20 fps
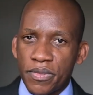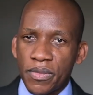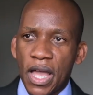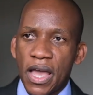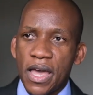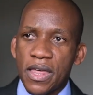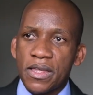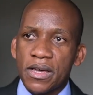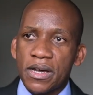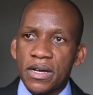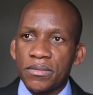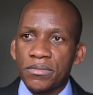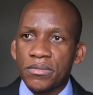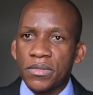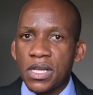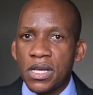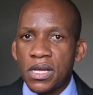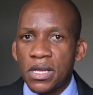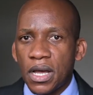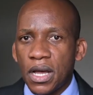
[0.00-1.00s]
other
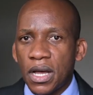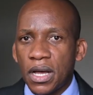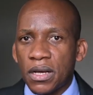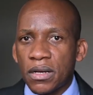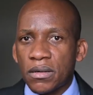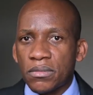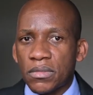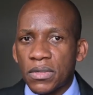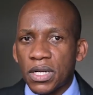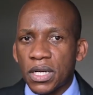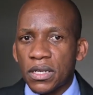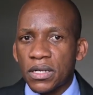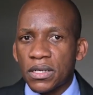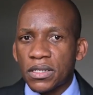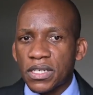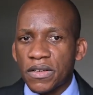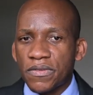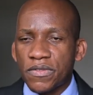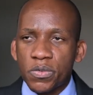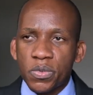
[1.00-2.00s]

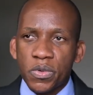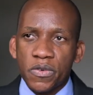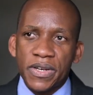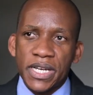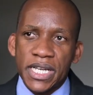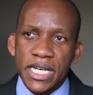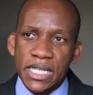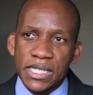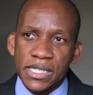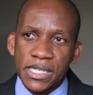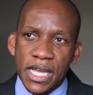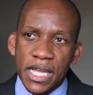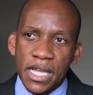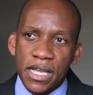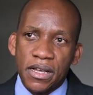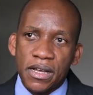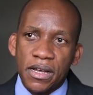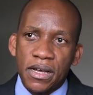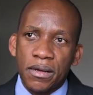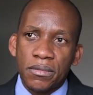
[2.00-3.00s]
service providers
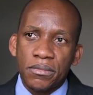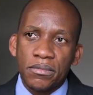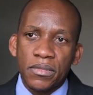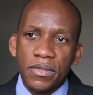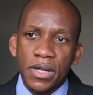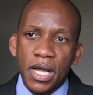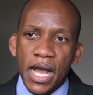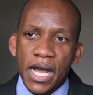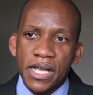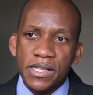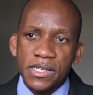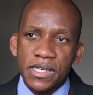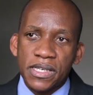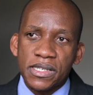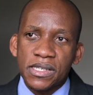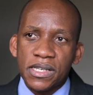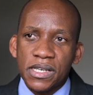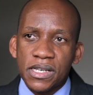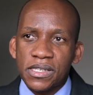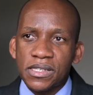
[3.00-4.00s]
like
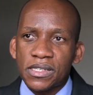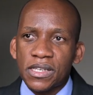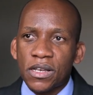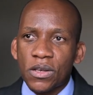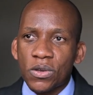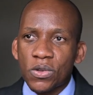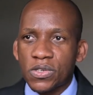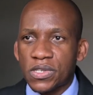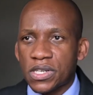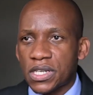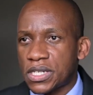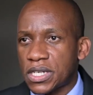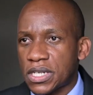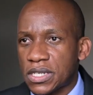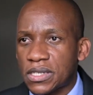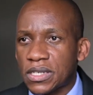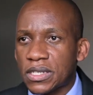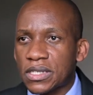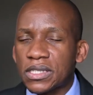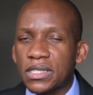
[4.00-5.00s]
assessors and loss
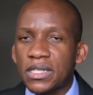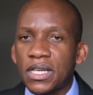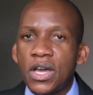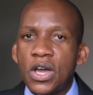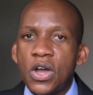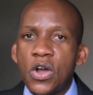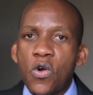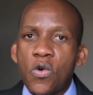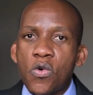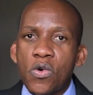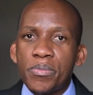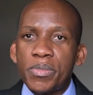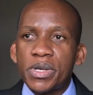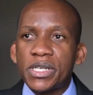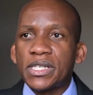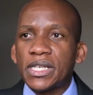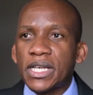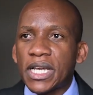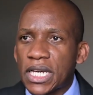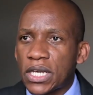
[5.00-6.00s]
adjusters who are
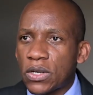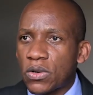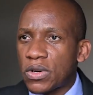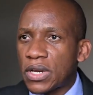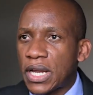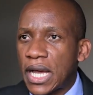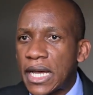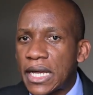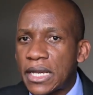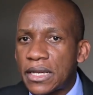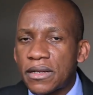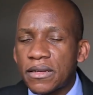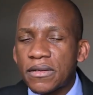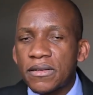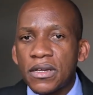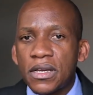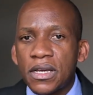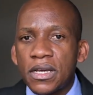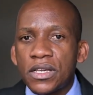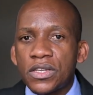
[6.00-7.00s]
basically on hand
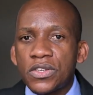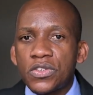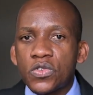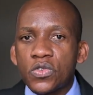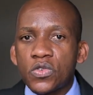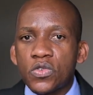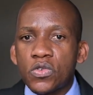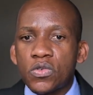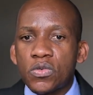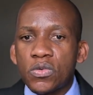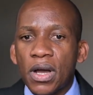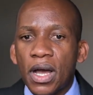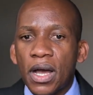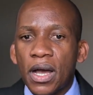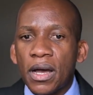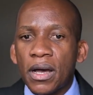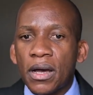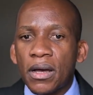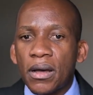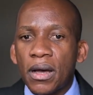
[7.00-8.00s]
to
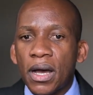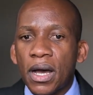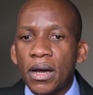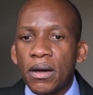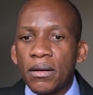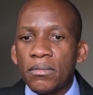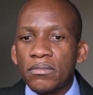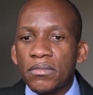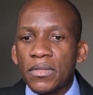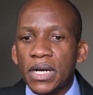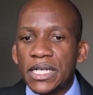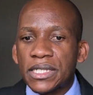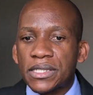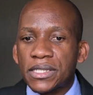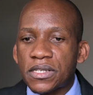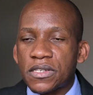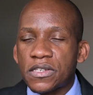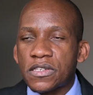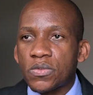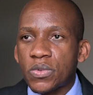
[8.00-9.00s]

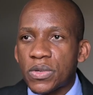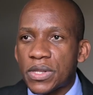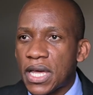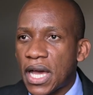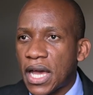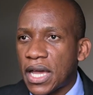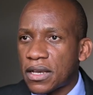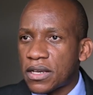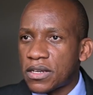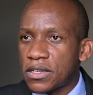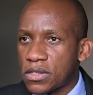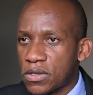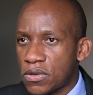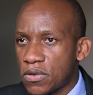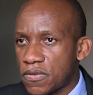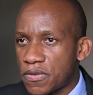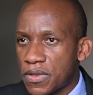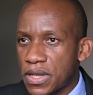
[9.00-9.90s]
assist with the handling